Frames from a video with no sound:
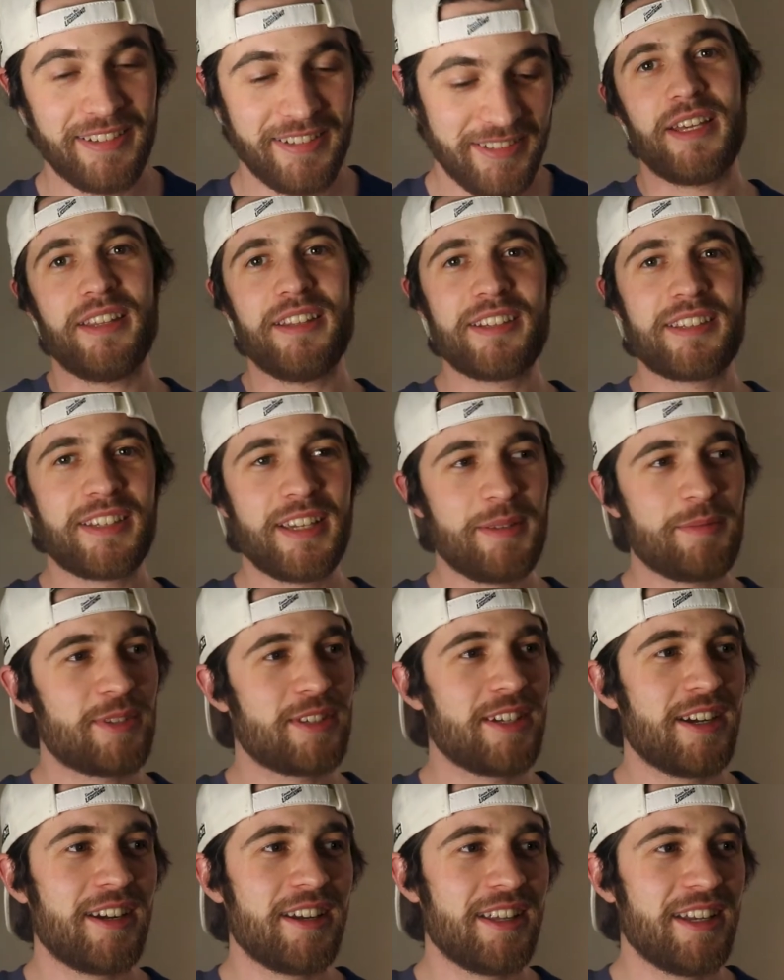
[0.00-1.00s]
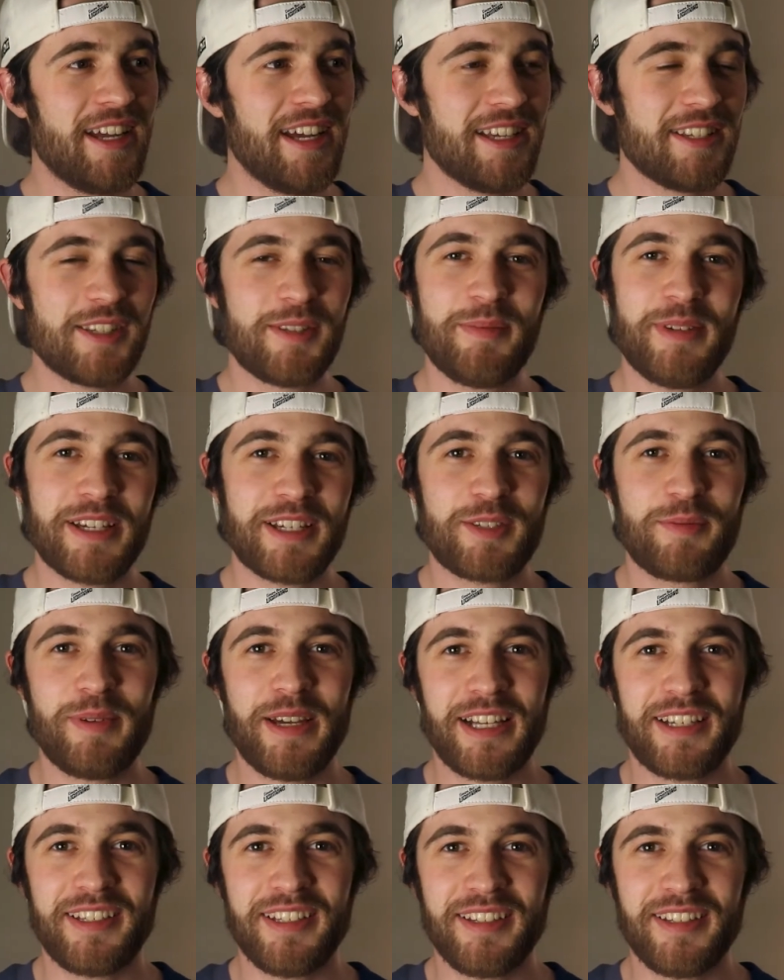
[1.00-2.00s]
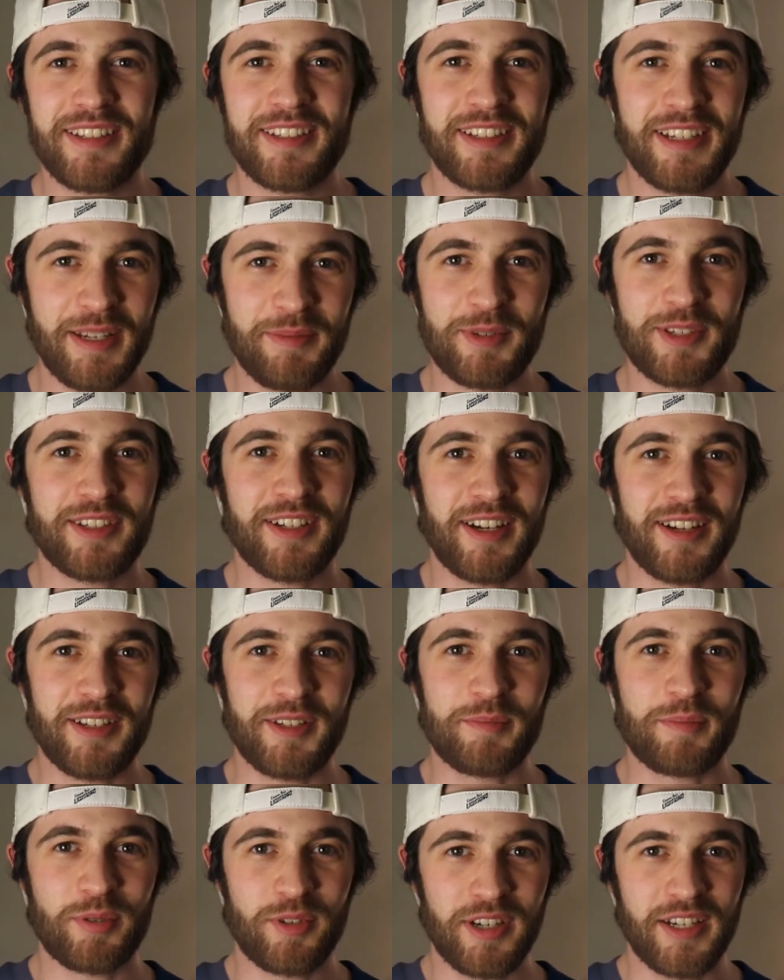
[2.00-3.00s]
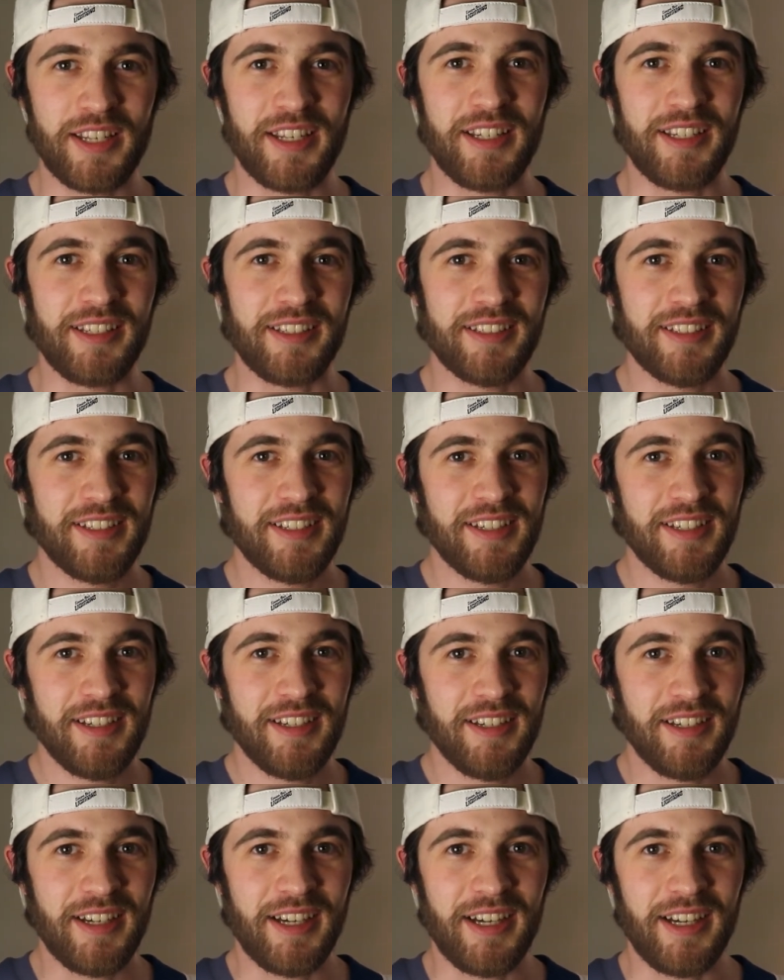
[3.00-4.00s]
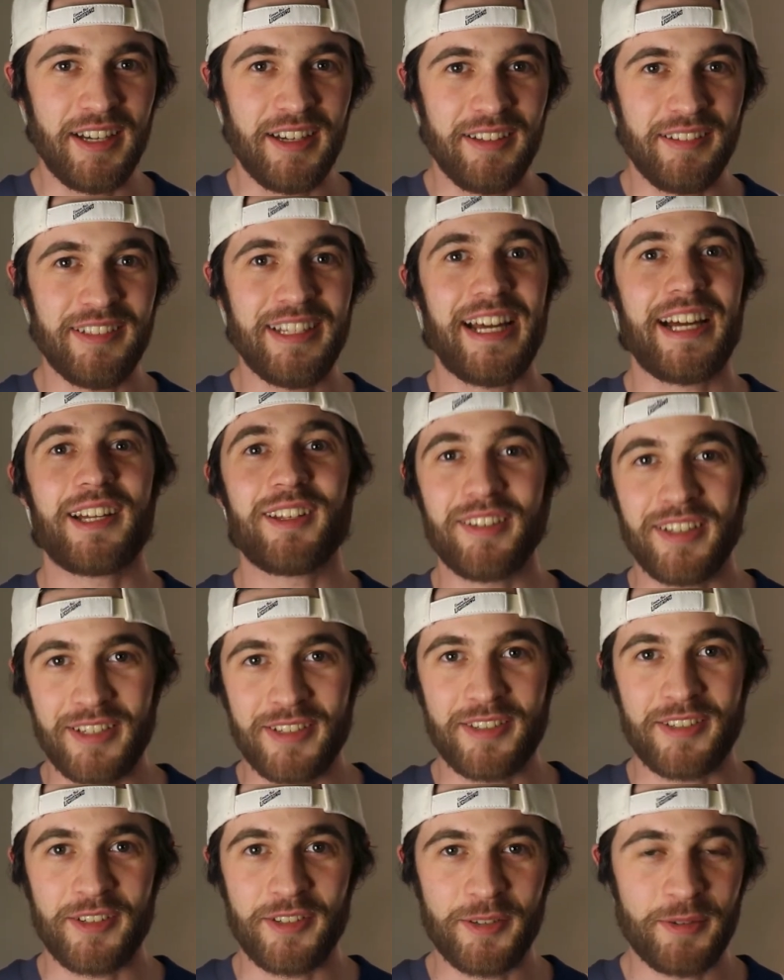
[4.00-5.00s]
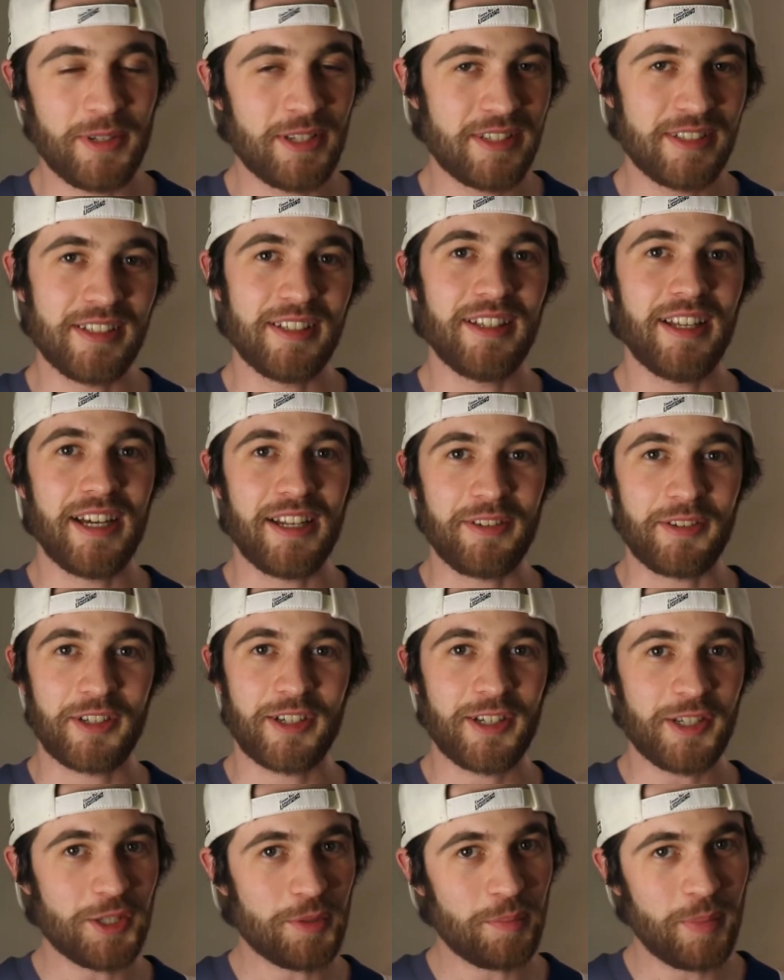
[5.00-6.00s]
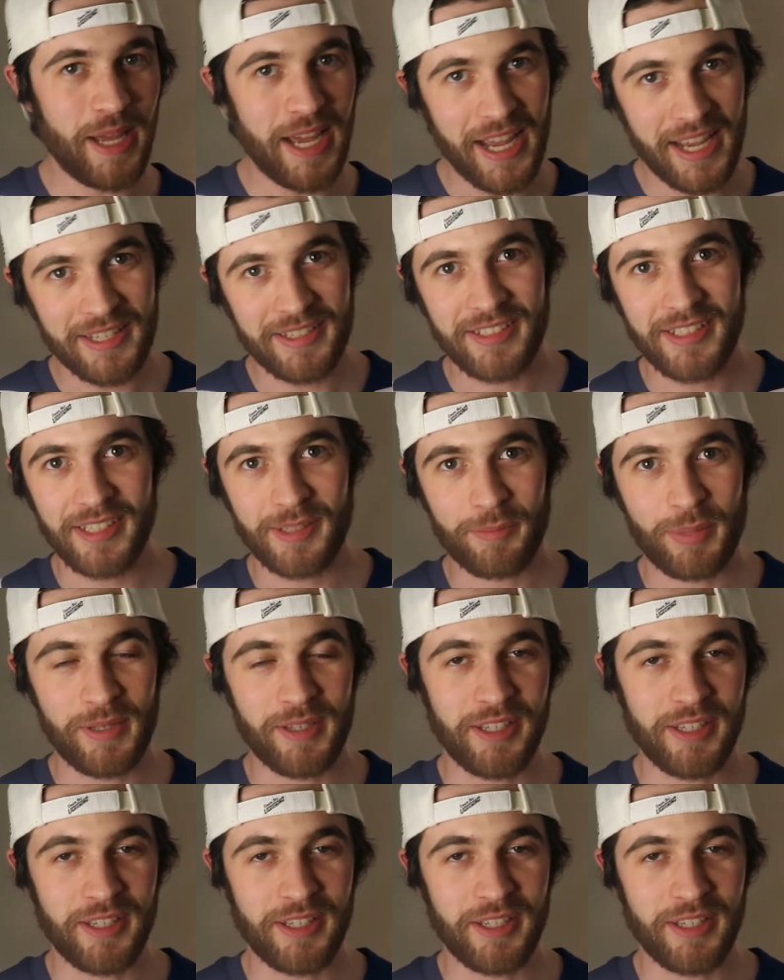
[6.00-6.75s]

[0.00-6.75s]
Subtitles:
And this game started, as to be expected, this game started pretty lackluster. There wasn't a lot of crisp passing.